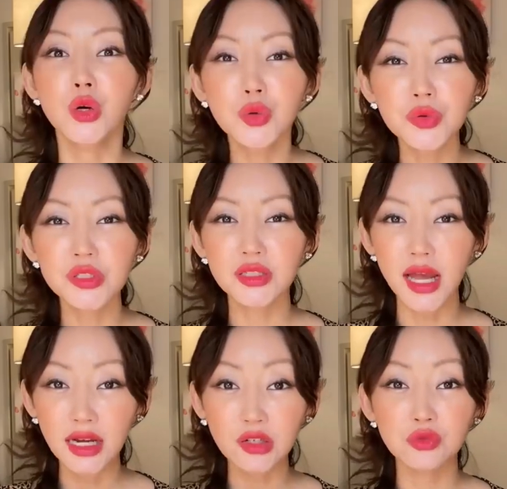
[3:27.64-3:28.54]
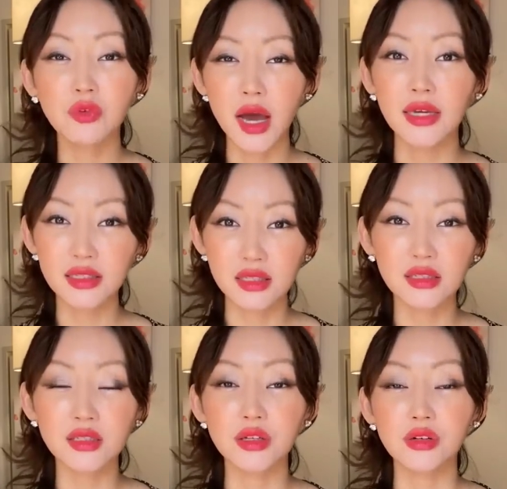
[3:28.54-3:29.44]
who is not crying
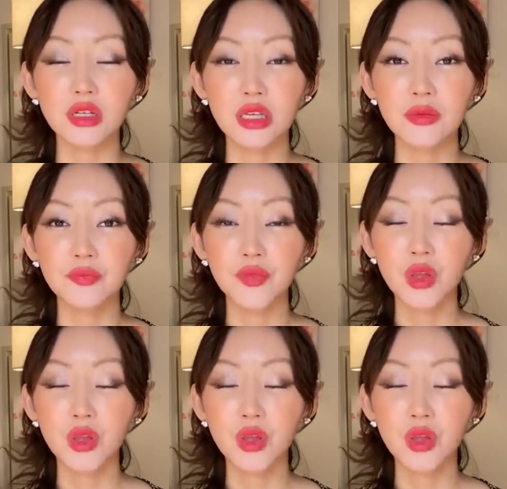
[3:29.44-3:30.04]
sincerely.